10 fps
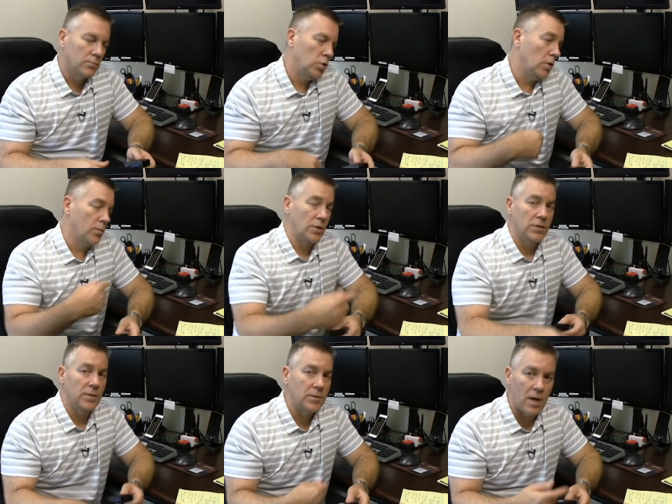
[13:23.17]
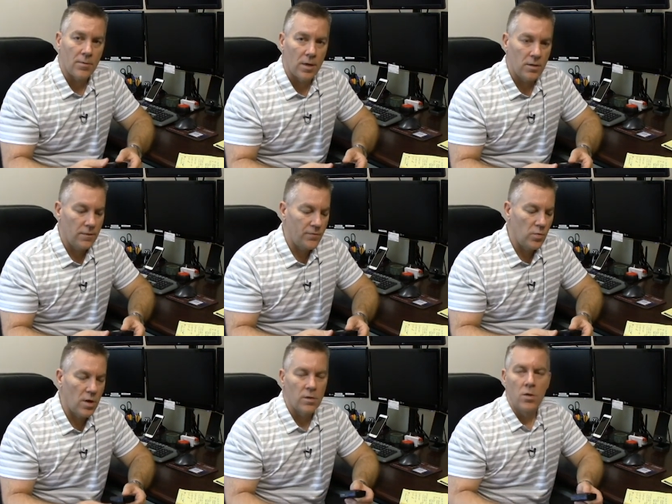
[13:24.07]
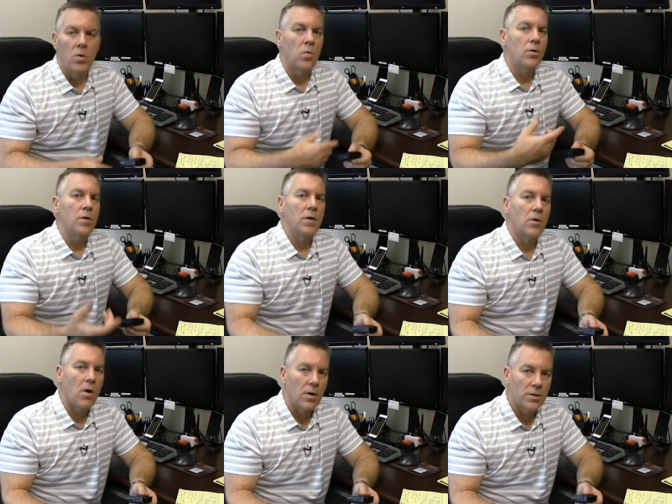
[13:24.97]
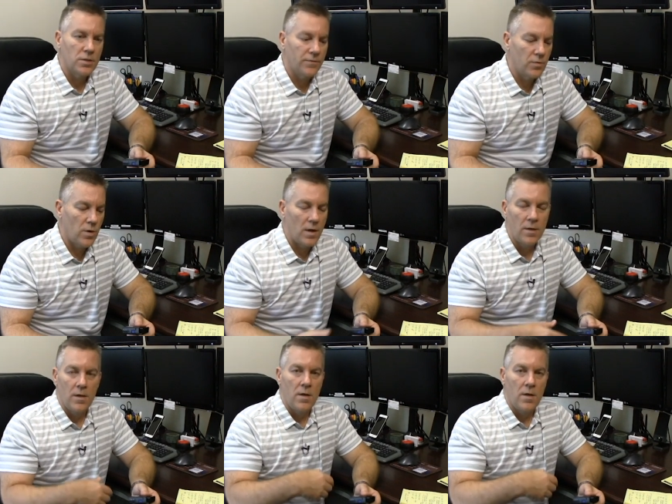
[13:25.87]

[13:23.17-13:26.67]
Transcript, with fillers: You can put a zip tie around it if you want, or you can get a harness if you want